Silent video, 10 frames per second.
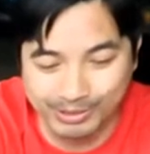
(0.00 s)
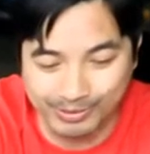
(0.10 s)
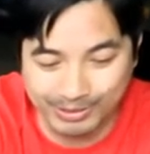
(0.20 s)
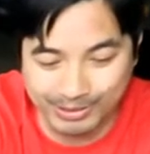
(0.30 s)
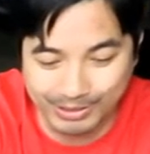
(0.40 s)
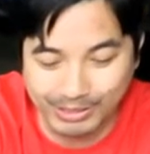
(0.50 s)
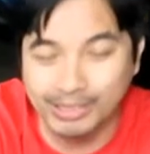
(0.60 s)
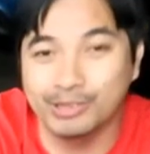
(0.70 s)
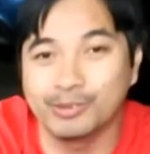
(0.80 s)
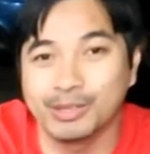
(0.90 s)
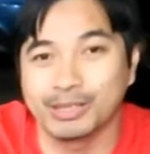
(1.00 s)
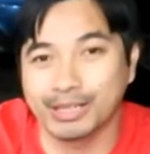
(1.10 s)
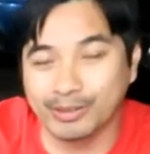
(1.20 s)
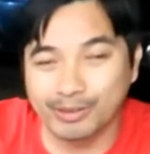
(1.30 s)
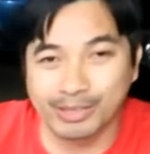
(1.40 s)
Is what I'm saying. And I don't want to
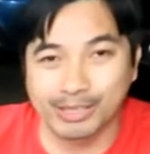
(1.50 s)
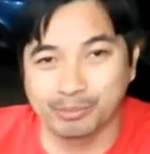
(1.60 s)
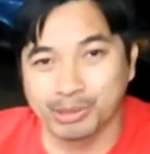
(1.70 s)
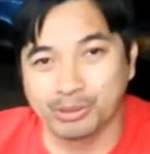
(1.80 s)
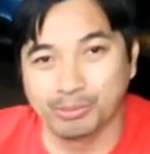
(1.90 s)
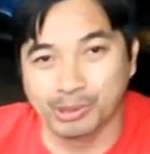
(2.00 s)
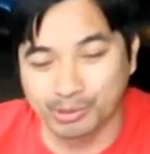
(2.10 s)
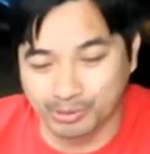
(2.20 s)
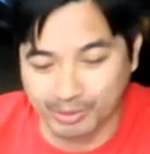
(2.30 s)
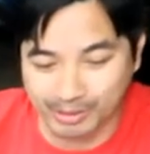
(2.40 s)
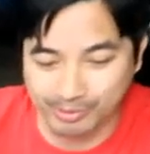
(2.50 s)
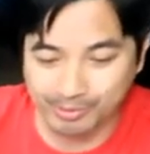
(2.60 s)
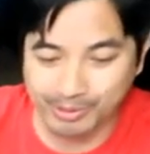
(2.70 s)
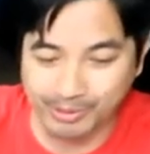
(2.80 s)
carry like a big old blower around with me.